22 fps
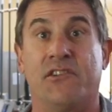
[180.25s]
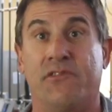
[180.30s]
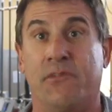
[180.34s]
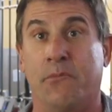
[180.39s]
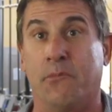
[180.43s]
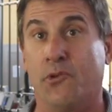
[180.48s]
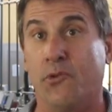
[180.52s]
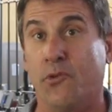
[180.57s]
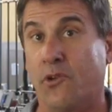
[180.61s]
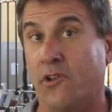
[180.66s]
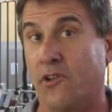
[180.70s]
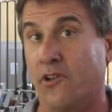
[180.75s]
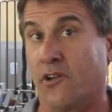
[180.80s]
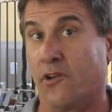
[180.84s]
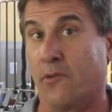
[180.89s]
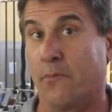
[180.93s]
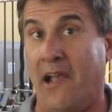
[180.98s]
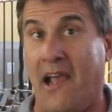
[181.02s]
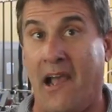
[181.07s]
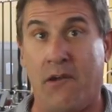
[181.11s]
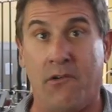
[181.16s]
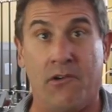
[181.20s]
from nuclear
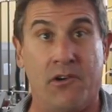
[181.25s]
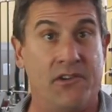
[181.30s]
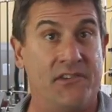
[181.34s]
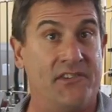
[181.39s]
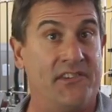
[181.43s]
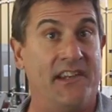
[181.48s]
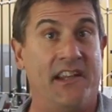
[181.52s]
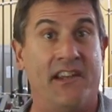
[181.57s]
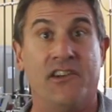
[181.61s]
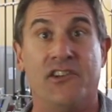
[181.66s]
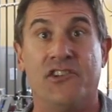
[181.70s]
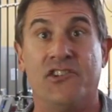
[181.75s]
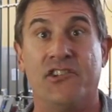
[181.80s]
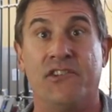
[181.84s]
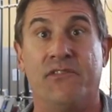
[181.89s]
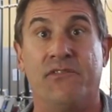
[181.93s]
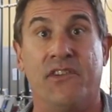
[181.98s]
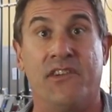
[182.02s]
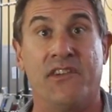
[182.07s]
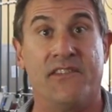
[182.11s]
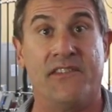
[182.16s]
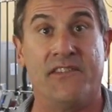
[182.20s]
power? Is it energy
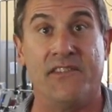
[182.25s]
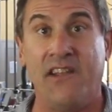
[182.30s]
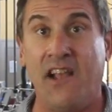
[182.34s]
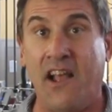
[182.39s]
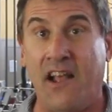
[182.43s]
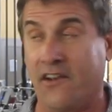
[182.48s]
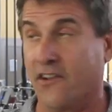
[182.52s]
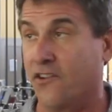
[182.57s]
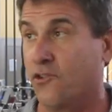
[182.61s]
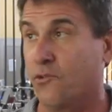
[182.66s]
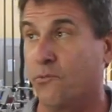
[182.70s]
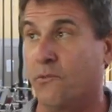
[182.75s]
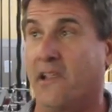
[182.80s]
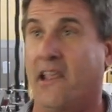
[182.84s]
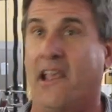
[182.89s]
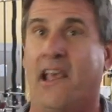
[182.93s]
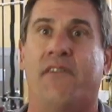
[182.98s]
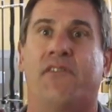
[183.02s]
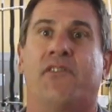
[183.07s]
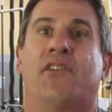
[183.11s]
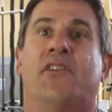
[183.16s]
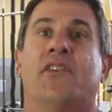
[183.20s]
from the sun? Do we
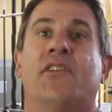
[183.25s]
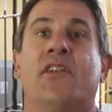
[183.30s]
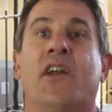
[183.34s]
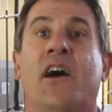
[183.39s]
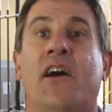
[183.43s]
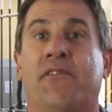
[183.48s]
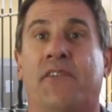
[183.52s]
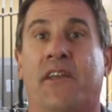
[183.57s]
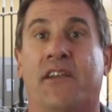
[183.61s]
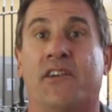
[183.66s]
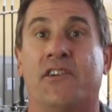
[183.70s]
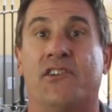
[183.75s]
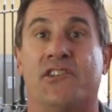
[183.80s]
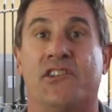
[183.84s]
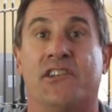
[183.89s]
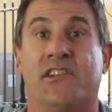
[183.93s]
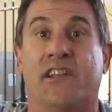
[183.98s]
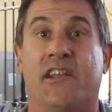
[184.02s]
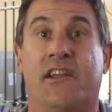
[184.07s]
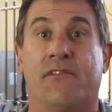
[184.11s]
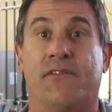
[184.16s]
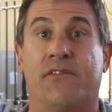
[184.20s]
have enough energy
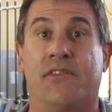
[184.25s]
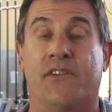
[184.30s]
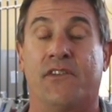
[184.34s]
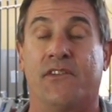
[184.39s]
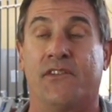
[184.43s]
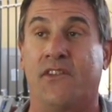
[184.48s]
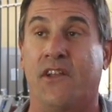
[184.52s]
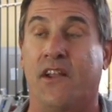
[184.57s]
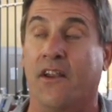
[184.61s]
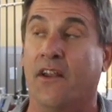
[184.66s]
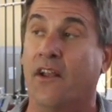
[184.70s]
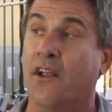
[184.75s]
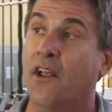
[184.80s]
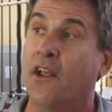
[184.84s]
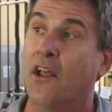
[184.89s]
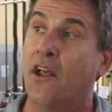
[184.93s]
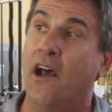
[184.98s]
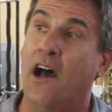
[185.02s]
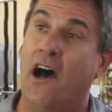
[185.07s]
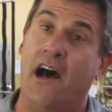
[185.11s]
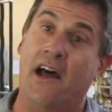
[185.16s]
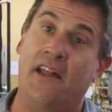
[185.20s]
to get from the sun?
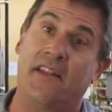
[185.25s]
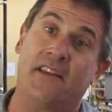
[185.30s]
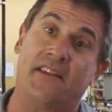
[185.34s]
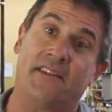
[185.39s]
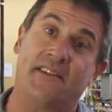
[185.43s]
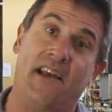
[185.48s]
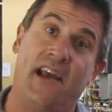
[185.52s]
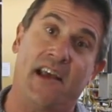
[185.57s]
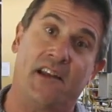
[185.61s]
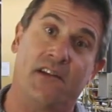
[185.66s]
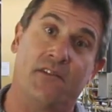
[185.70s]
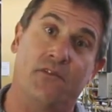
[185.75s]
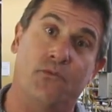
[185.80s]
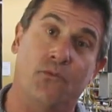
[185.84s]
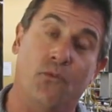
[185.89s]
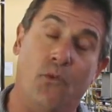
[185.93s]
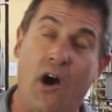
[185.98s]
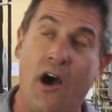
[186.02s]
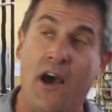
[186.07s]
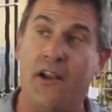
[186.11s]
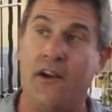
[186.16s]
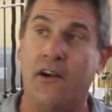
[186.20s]
On the side of
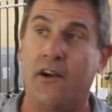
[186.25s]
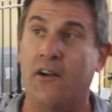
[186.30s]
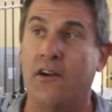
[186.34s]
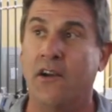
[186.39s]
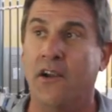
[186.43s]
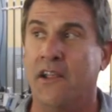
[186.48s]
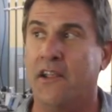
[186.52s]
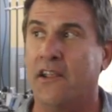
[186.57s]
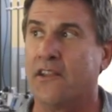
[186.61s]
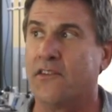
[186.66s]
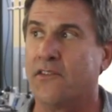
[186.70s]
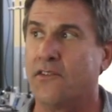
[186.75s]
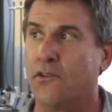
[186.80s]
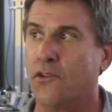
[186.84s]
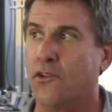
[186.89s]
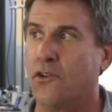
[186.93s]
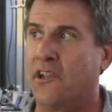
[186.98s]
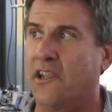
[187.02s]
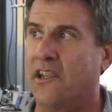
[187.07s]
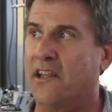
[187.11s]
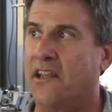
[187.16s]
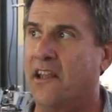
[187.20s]
water is
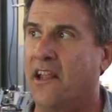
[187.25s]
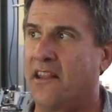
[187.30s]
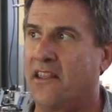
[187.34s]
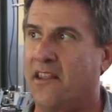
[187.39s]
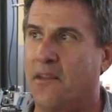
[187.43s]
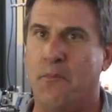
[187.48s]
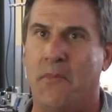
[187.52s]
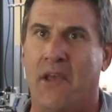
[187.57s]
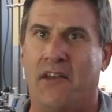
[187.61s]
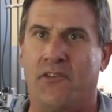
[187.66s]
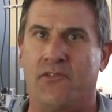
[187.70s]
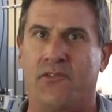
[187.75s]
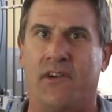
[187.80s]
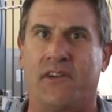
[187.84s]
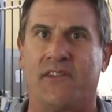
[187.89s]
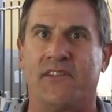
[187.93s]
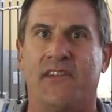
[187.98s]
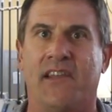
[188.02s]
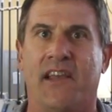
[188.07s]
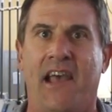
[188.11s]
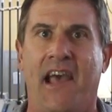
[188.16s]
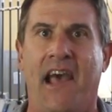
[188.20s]
looking at the
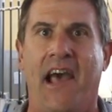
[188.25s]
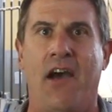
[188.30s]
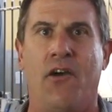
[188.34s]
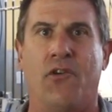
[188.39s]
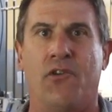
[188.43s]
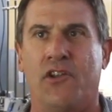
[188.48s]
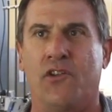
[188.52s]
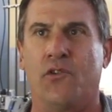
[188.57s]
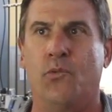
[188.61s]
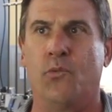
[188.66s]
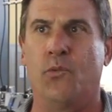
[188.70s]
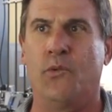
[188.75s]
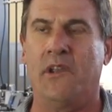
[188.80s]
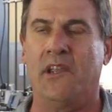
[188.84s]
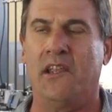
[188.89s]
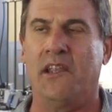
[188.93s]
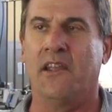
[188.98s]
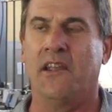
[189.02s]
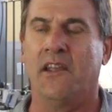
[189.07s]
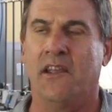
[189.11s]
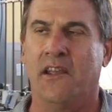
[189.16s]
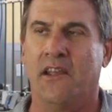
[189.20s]
metrics that how can we